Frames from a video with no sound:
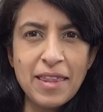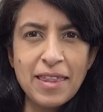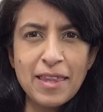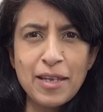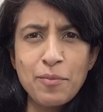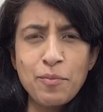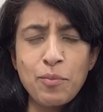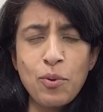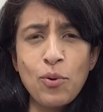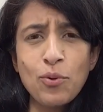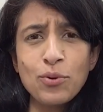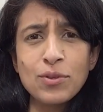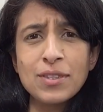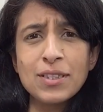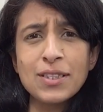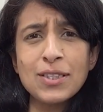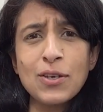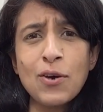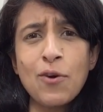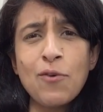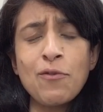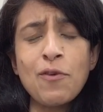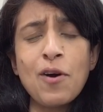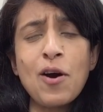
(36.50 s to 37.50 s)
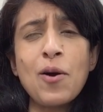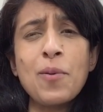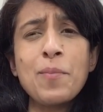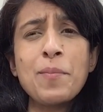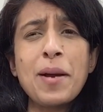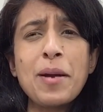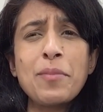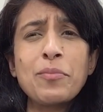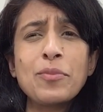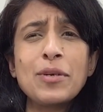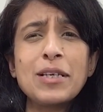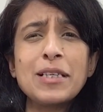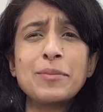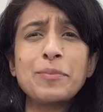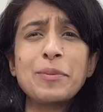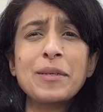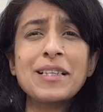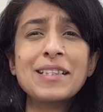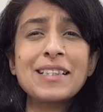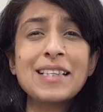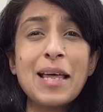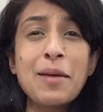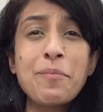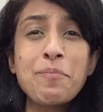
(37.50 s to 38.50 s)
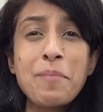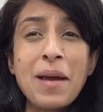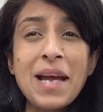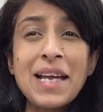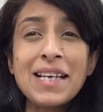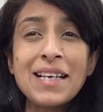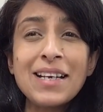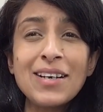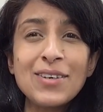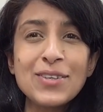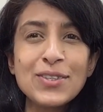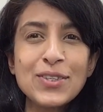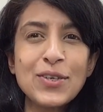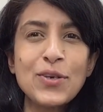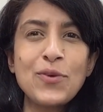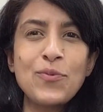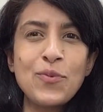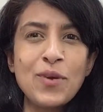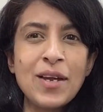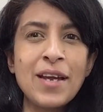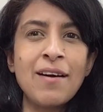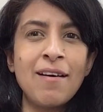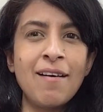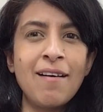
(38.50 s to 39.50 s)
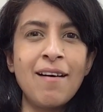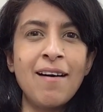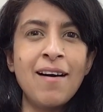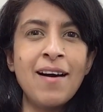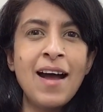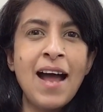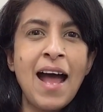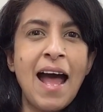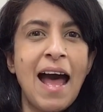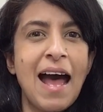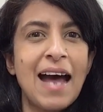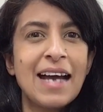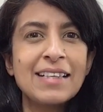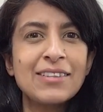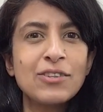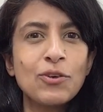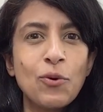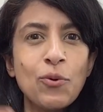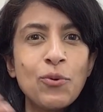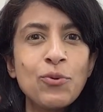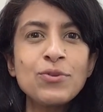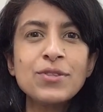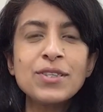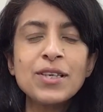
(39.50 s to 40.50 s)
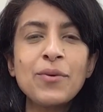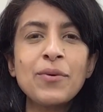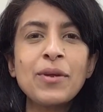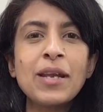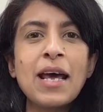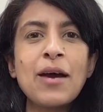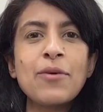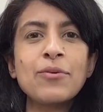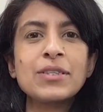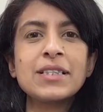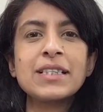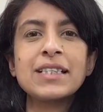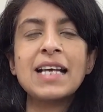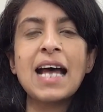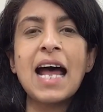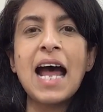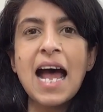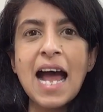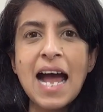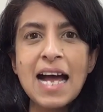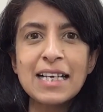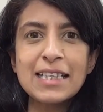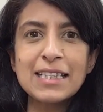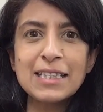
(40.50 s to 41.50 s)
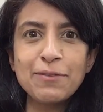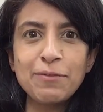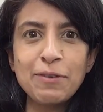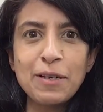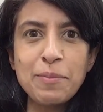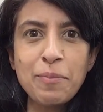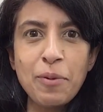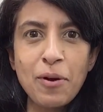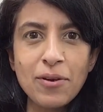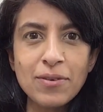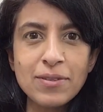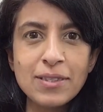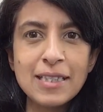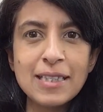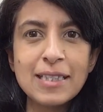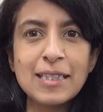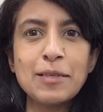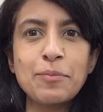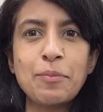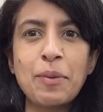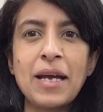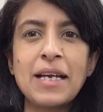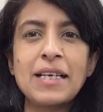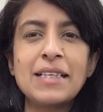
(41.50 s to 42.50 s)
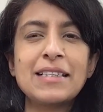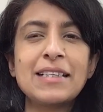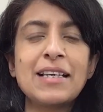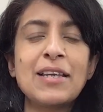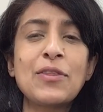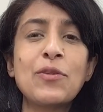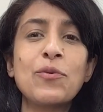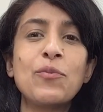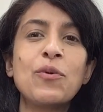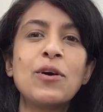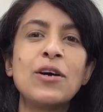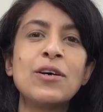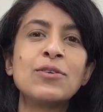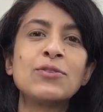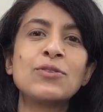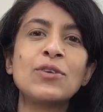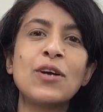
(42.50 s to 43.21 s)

the importance of our memories because they make us who we are and also allow us to actively participate in the world